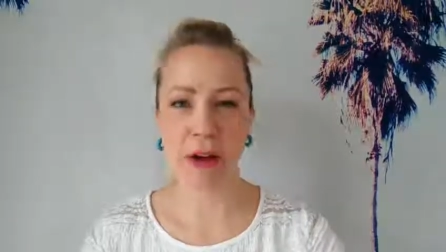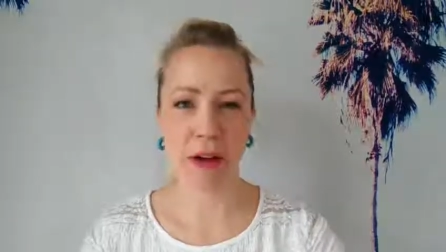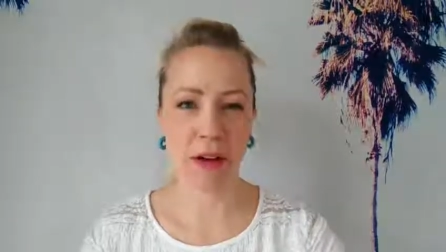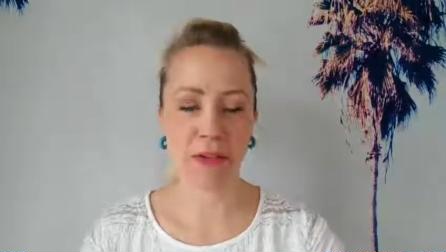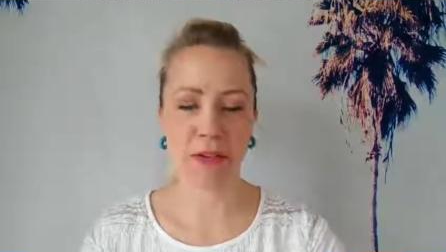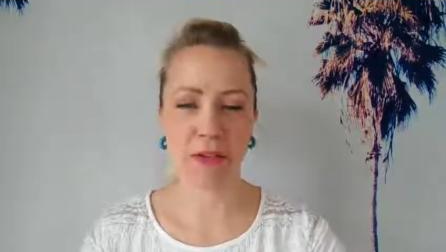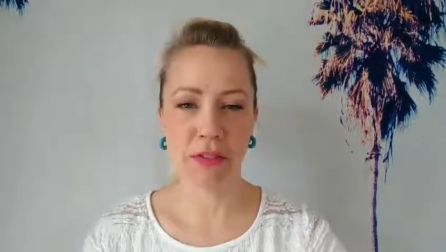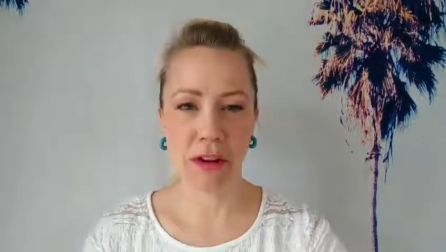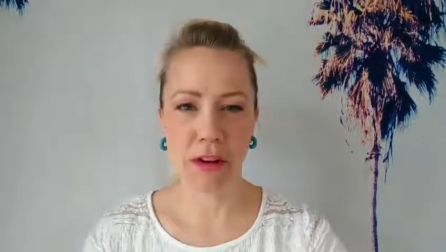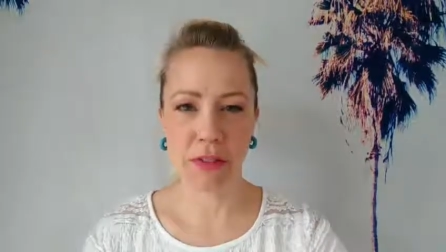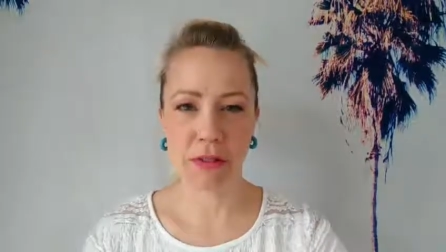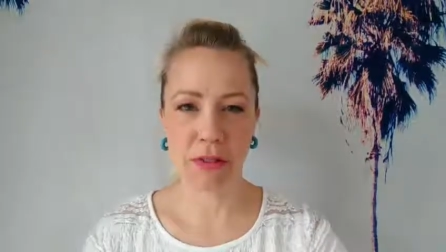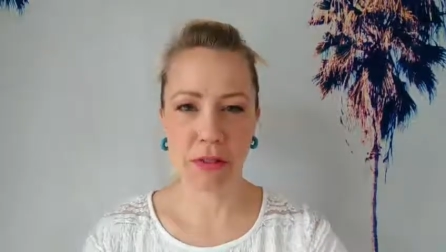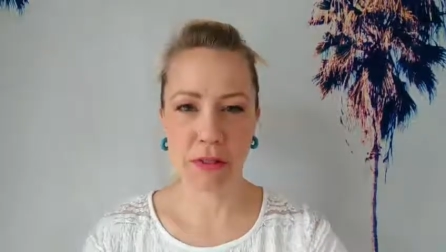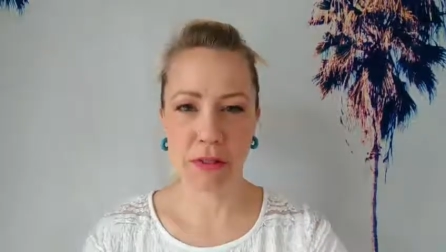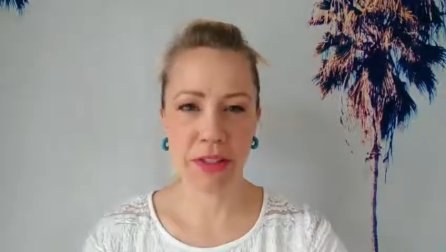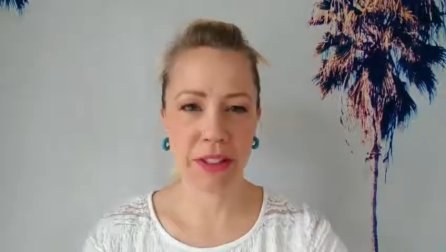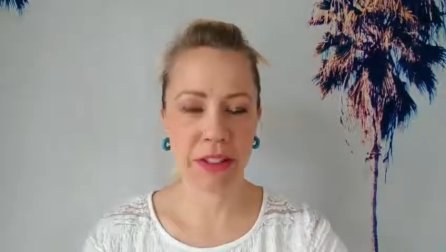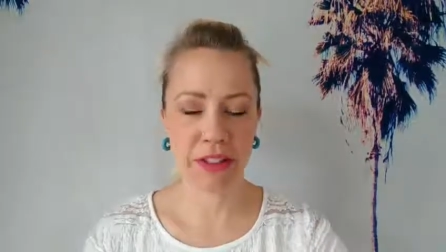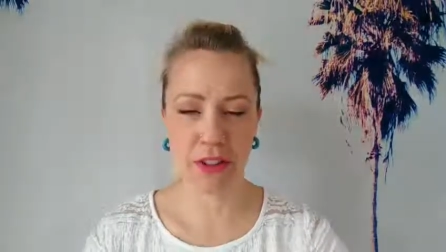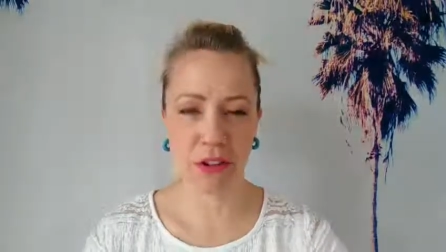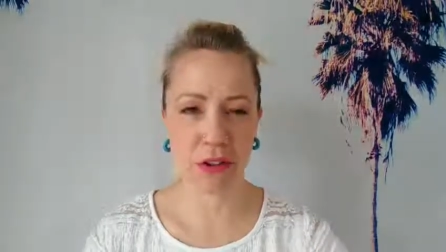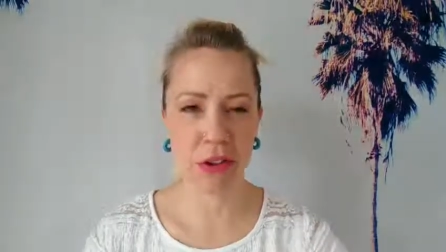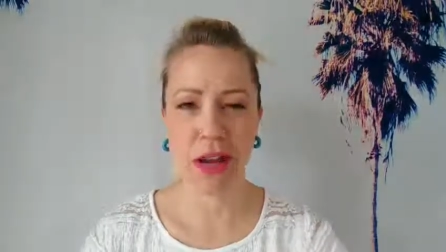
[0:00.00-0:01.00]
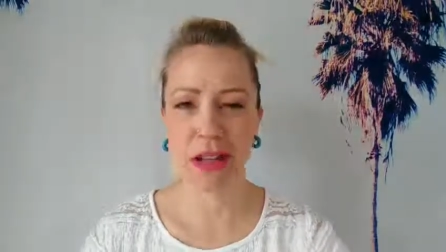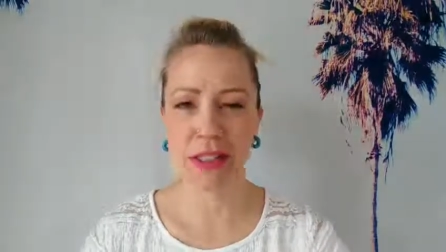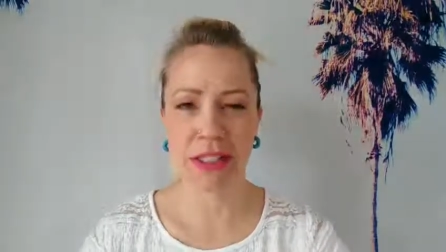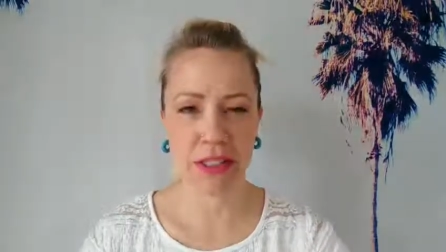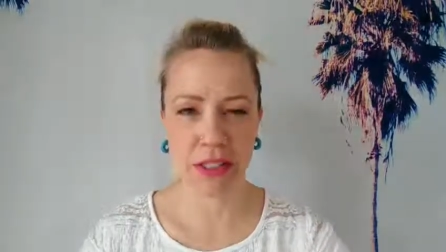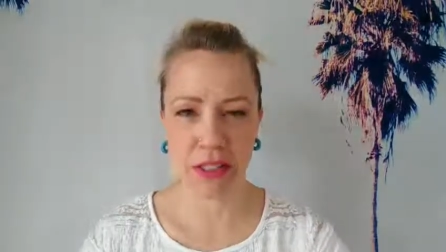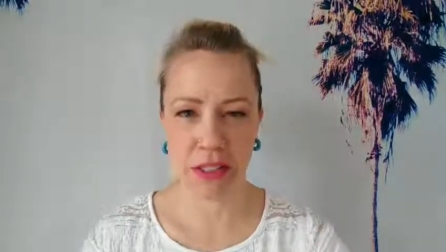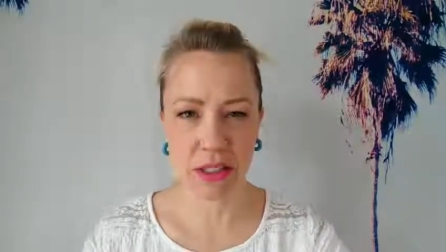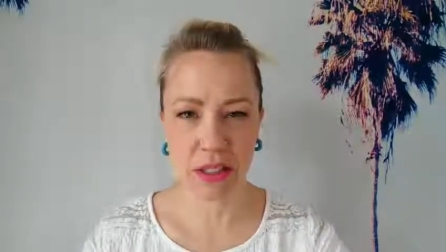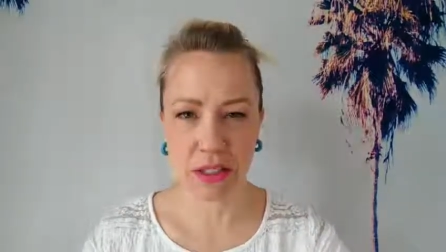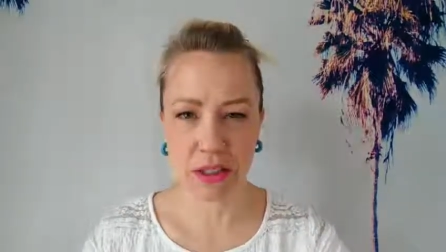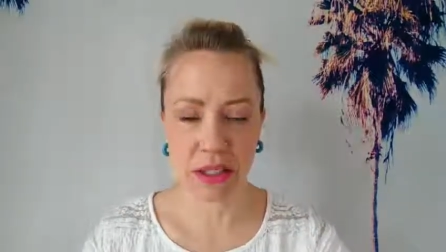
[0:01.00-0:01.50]
of of 3 these are not
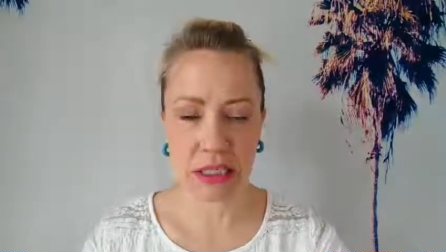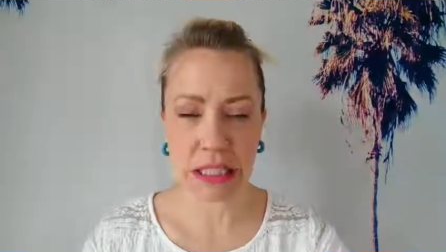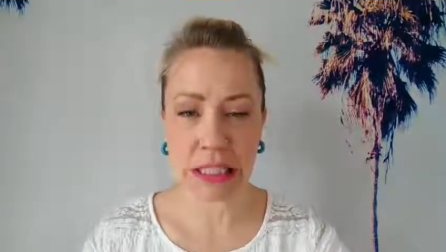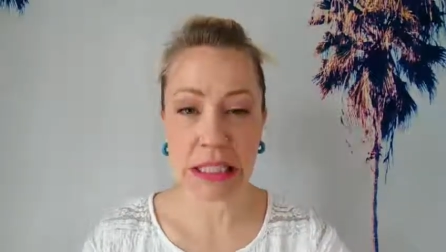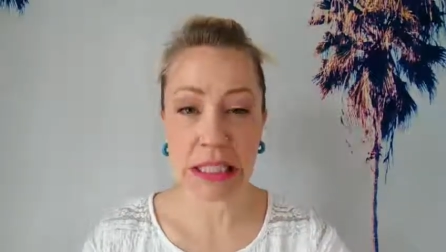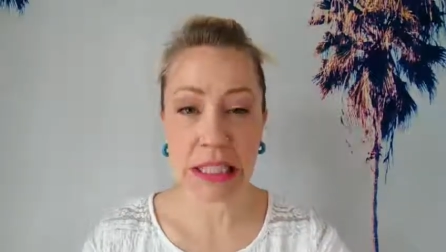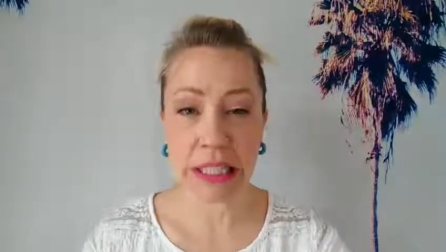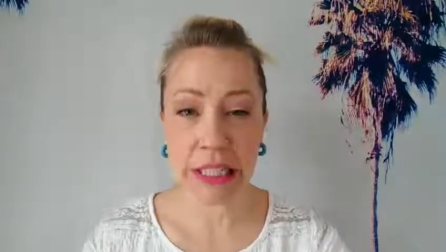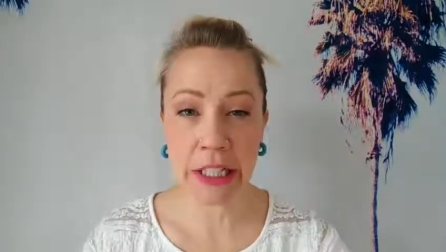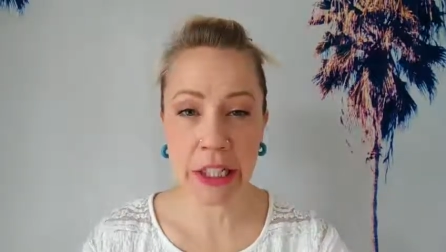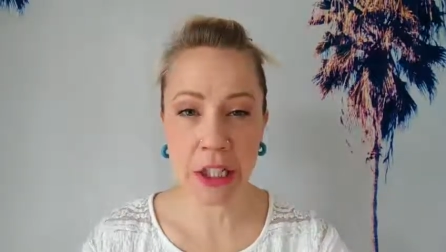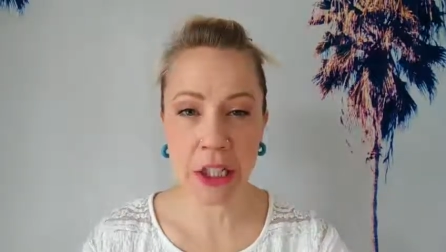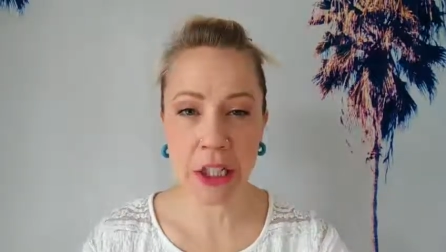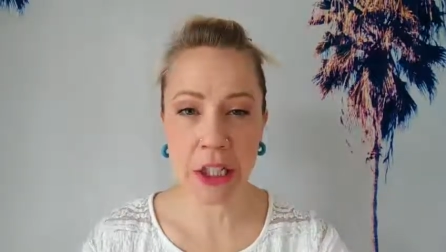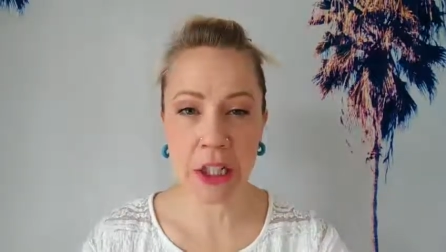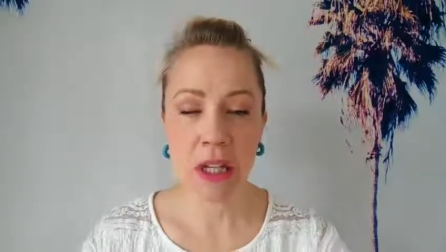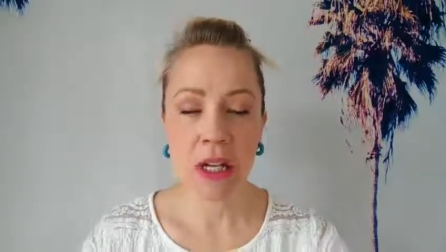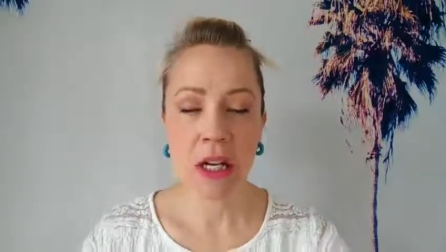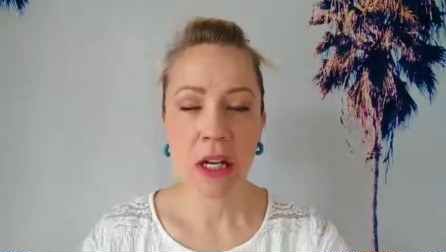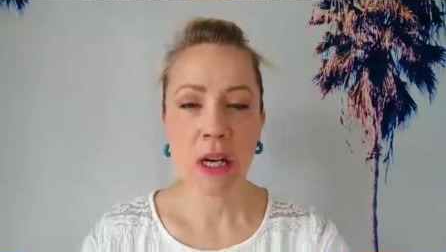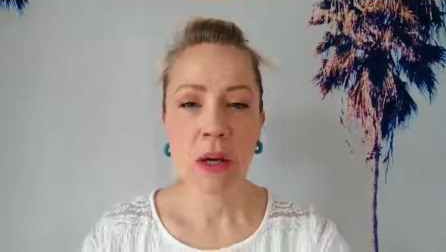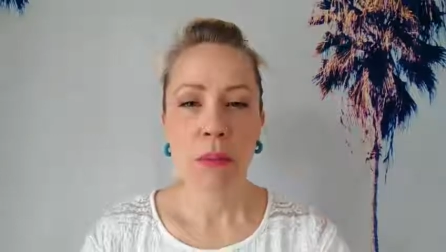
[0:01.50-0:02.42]
necessarily linear,